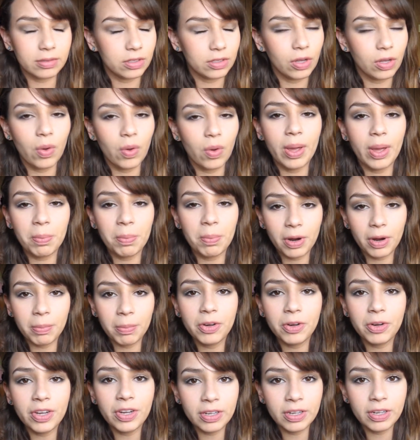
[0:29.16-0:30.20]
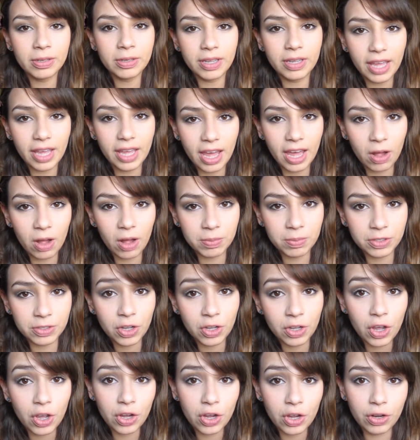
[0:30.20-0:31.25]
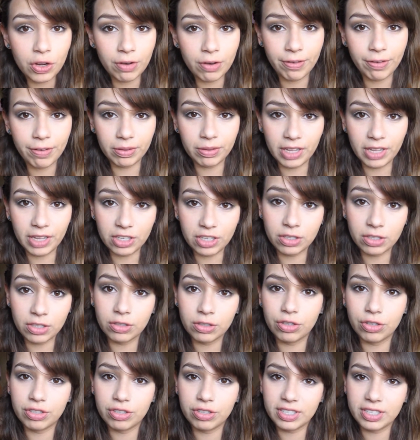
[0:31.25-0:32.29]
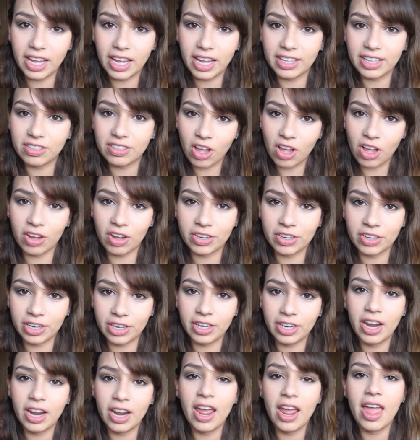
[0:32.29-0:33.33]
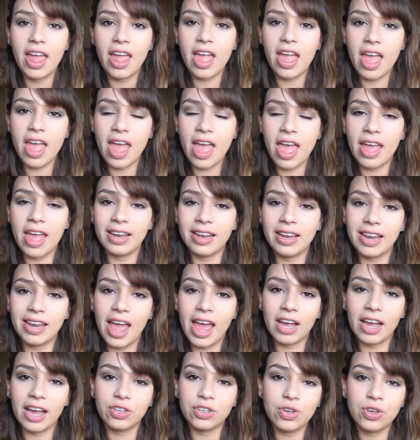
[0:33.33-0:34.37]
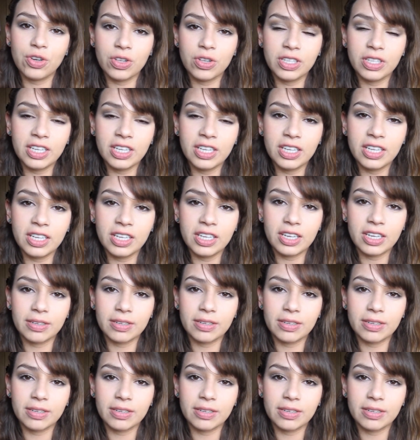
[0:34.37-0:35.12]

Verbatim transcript: So a primer hel helps your foundation to stay longer and actually